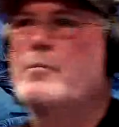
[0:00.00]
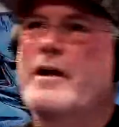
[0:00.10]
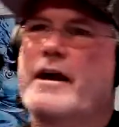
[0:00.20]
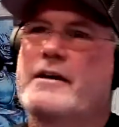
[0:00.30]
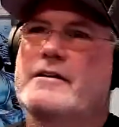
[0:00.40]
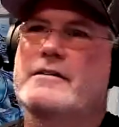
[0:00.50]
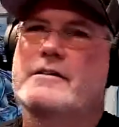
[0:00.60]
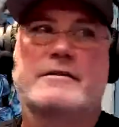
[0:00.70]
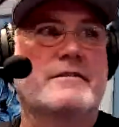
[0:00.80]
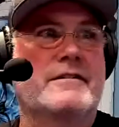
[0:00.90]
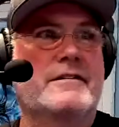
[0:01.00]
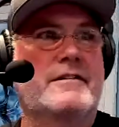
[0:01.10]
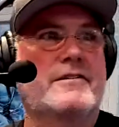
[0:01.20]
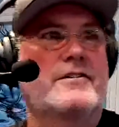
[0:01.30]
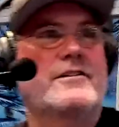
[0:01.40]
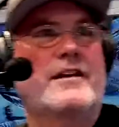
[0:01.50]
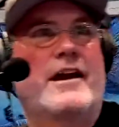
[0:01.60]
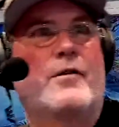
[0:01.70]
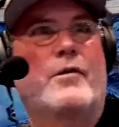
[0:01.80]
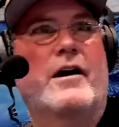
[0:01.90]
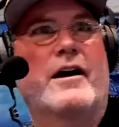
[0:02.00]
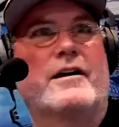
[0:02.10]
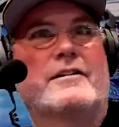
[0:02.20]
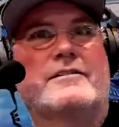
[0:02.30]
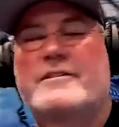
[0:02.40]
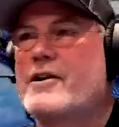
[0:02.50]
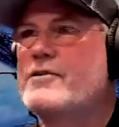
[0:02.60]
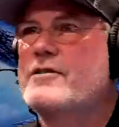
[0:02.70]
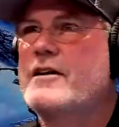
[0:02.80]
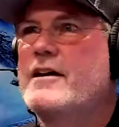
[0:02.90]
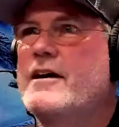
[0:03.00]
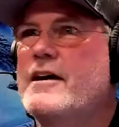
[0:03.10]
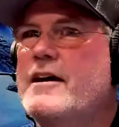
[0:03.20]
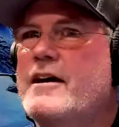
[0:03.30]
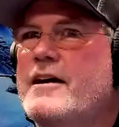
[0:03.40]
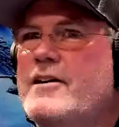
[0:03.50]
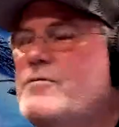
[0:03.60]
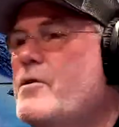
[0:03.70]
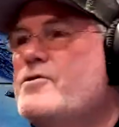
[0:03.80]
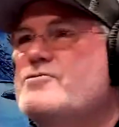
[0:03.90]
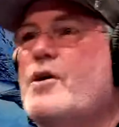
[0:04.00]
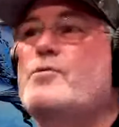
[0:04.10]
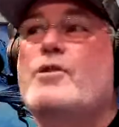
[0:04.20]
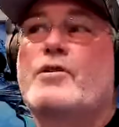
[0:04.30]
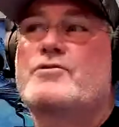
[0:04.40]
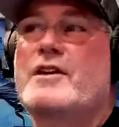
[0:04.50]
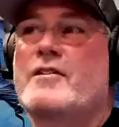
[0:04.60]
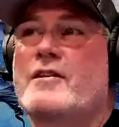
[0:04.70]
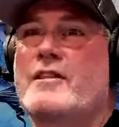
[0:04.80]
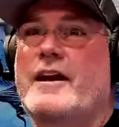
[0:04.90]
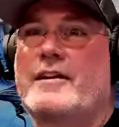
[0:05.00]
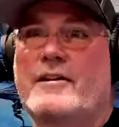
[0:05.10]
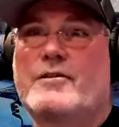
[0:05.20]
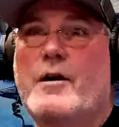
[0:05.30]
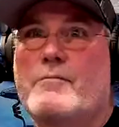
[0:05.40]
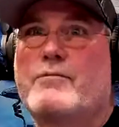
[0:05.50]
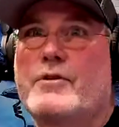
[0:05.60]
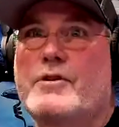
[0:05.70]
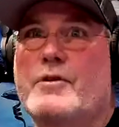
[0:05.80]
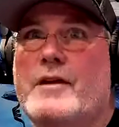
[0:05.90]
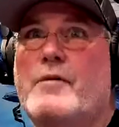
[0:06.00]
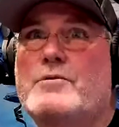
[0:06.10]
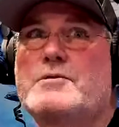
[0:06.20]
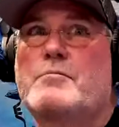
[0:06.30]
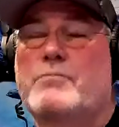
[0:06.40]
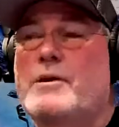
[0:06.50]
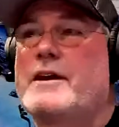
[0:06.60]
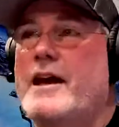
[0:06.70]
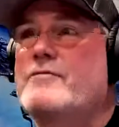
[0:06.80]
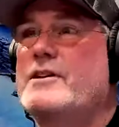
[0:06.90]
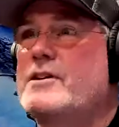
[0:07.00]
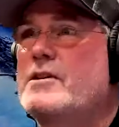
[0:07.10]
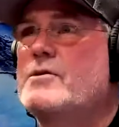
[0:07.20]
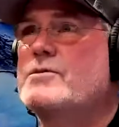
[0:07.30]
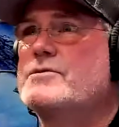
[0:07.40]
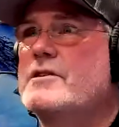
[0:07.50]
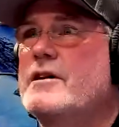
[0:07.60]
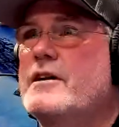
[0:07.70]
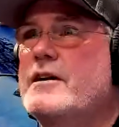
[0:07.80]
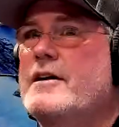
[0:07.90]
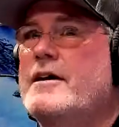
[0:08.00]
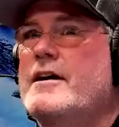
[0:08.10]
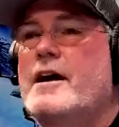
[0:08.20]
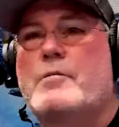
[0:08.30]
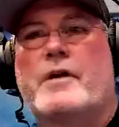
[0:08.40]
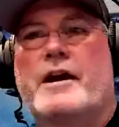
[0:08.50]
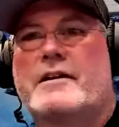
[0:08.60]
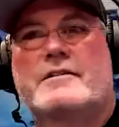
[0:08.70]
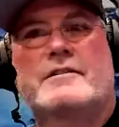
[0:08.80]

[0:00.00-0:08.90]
like, yeah, why? She goes, well, there's no nurse here to like comfort you. That was some pretty heavy news. I'm like,